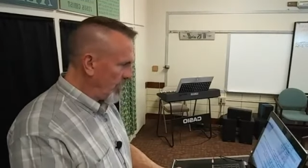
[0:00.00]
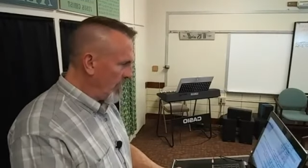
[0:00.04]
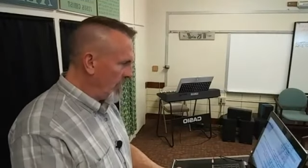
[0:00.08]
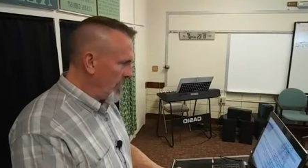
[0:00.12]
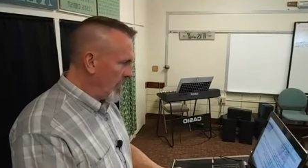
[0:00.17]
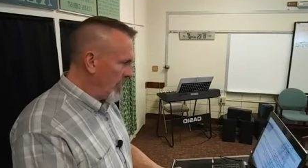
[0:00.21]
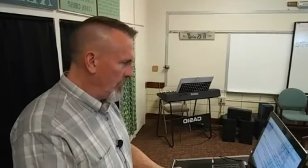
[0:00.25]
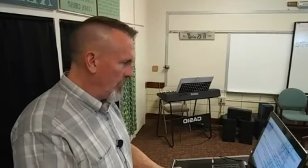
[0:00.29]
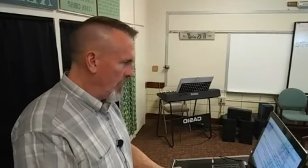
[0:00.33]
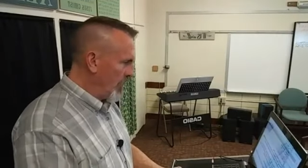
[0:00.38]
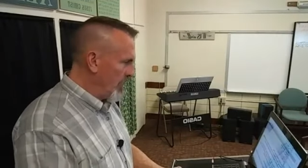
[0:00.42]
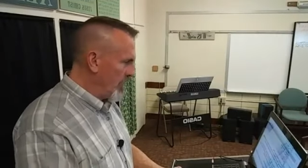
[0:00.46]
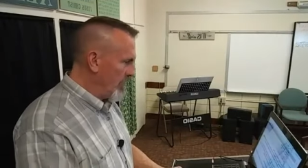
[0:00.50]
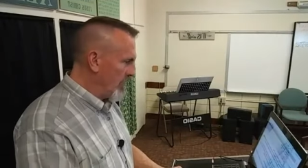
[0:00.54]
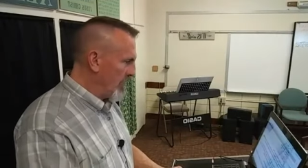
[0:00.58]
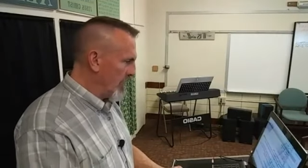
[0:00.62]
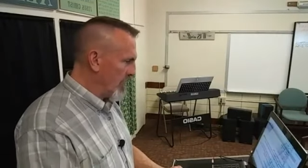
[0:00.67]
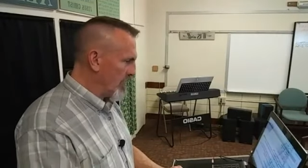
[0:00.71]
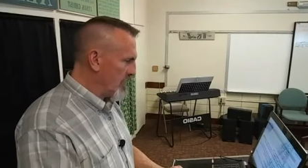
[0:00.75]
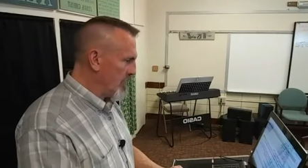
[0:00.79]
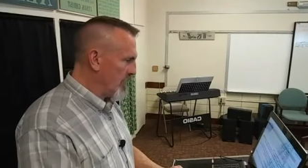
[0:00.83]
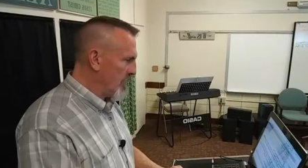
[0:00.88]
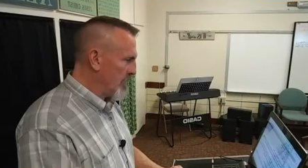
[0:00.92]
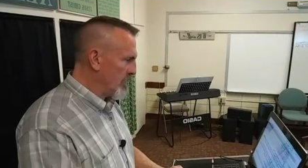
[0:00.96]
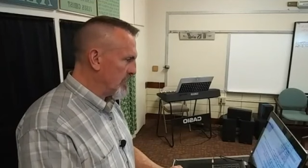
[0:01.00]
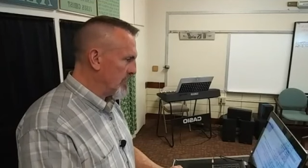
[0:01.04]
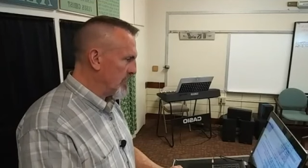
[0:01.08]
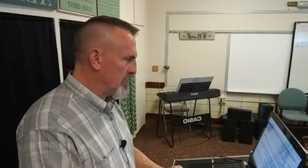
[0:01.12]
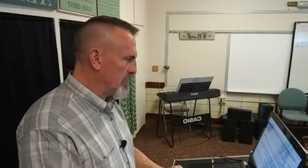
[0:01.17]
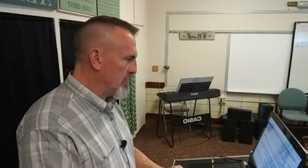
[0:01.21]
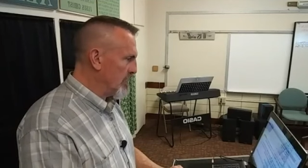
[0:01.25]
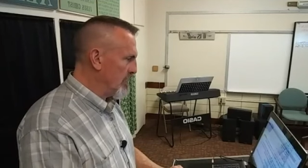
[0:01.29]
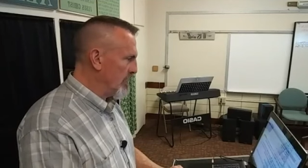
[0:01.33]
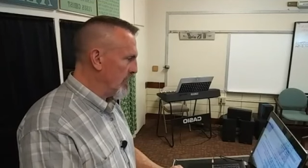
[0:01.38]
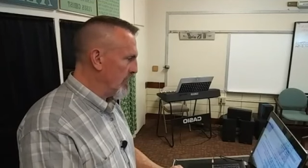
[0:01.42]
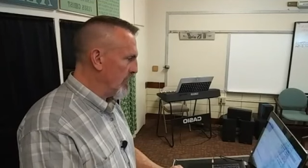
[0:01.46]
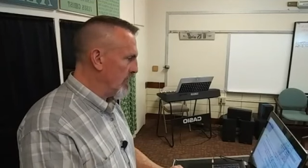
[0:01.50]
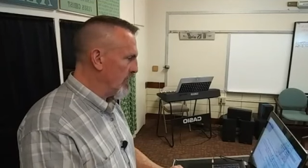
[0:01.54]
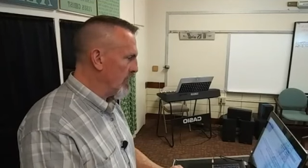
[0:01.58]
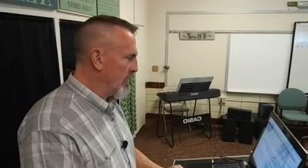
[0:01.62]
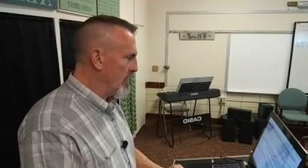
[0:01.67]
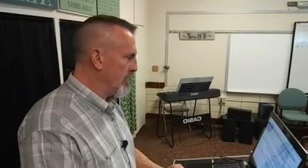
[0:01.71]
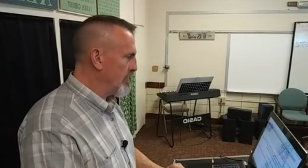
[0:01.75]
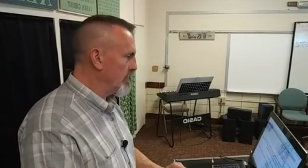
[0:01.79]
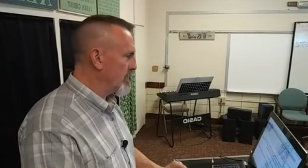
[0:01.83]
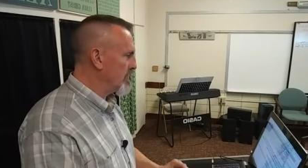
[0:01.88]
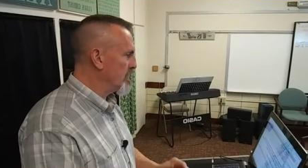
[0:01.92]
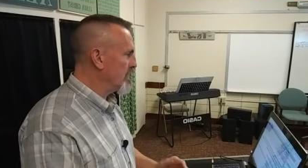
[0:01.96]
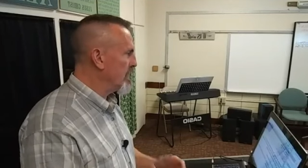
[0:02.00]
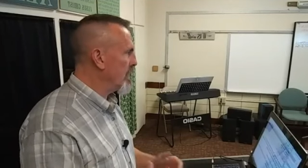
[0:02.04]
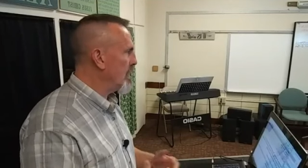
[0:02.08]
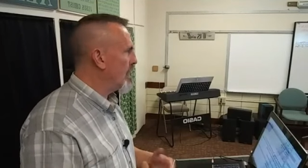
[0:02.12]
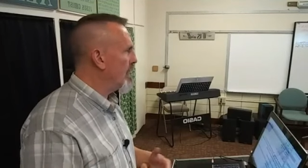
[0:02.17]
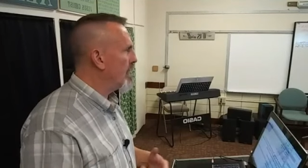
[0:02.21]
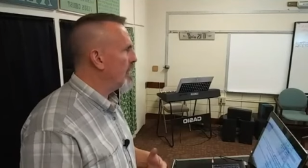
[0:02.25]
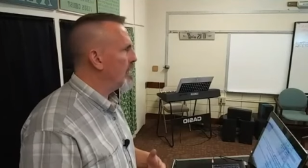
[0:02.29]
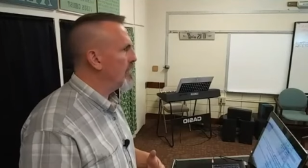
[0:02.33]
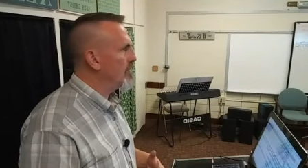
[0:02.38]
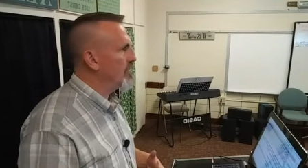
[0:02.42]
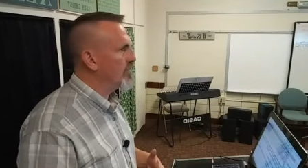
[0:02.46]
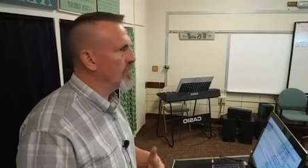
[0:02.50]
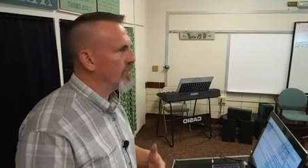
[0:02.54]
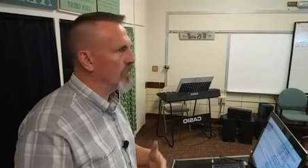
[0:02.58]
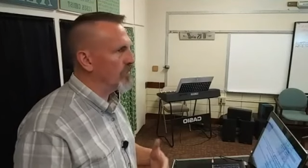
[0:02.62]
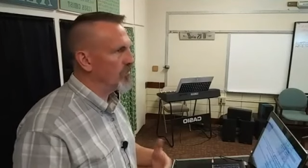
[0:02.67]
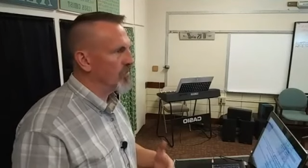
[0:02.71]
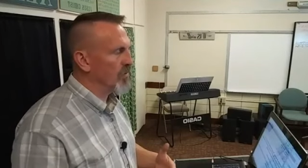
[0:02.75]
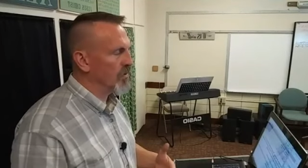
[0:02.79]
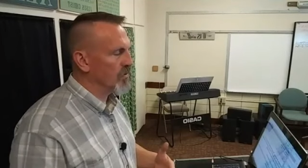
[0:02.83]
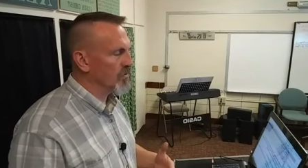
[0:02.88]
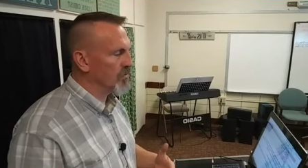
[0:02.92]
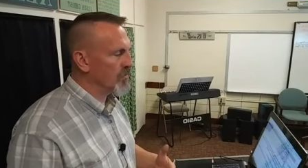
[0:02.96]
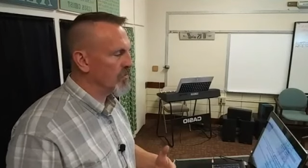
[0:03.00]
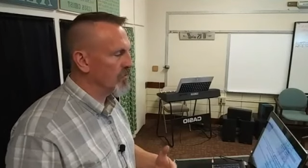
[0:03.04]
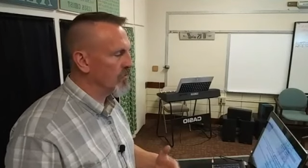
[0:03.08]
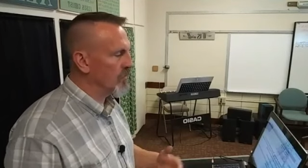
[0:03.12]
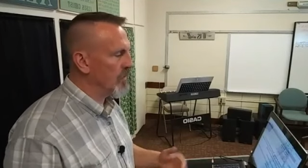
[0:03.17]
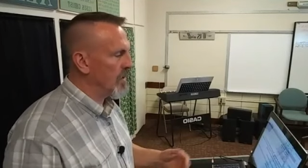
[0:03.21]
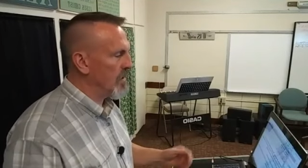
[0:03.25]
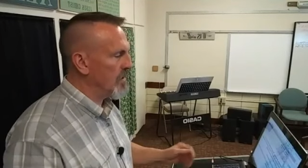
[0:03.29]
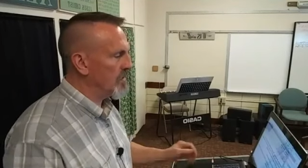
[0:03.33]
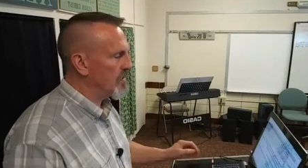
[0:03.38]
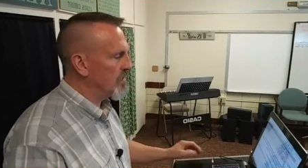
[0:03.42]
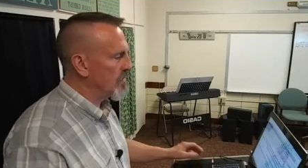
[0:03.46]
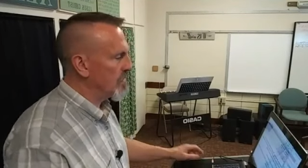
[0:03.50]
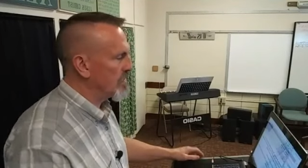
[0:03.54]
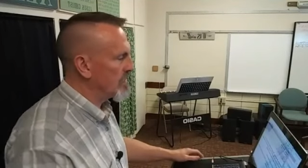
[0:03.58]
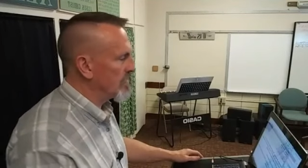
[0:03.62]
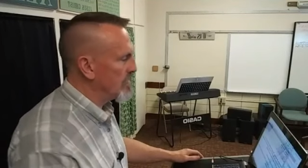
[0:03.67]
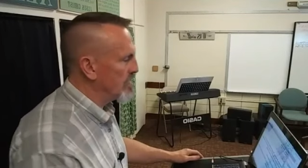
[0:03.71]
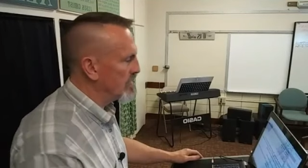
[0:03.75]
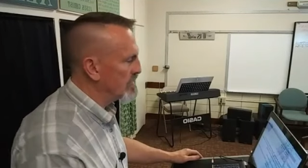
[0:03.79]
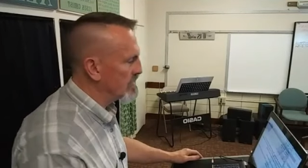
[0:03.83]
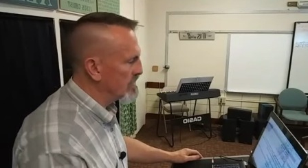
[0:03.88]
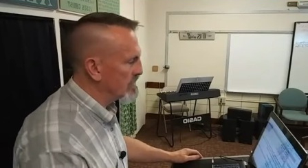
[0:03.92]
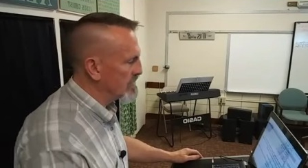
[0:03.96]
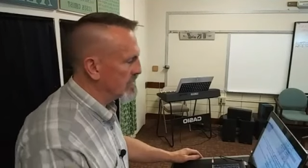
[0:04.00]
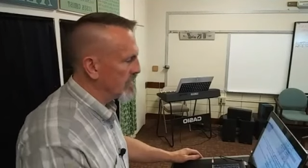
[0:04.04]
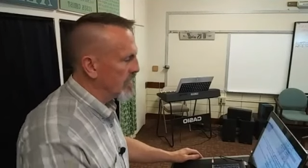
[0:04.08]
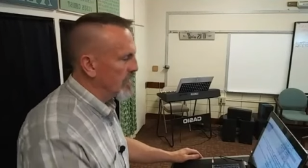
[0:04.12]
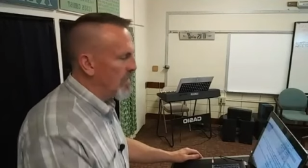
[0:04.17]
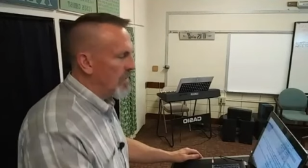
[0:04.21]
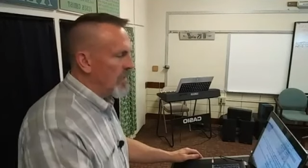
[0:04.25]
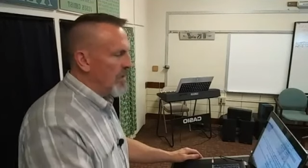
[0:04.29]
and we know that causes you to look inside for a personal righteousness,